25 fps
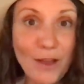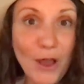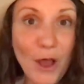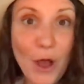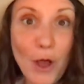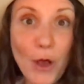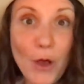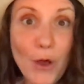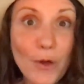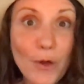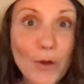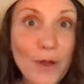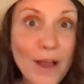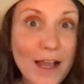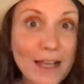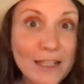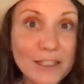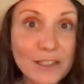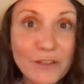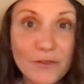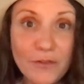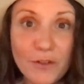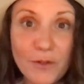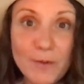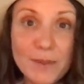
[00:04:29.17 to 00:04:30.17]
all
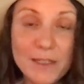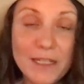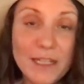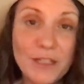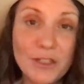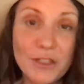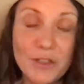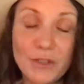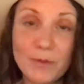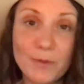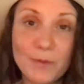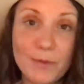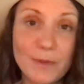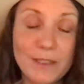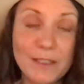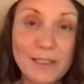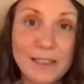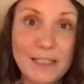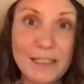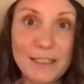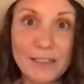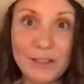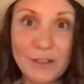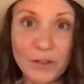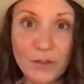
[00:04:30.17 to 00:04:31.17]
kinds of fermentations with
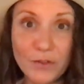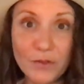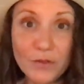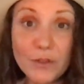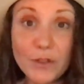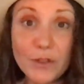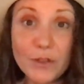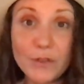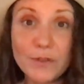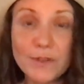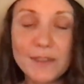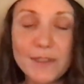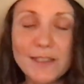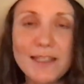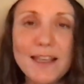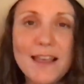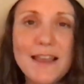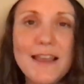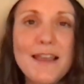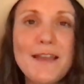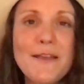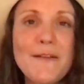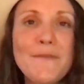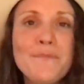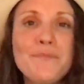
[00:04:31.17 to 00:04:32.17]
seasonal foods,
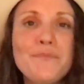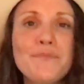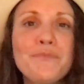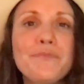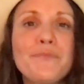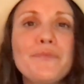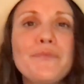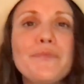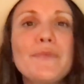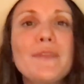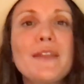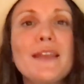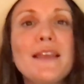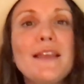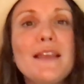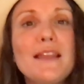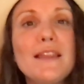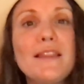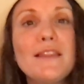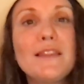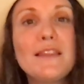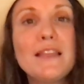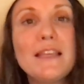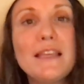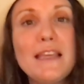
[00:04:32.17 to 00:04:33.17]

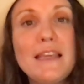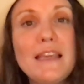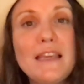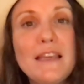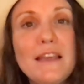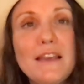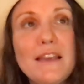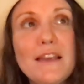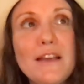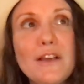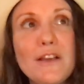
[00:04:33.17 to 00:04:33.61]
the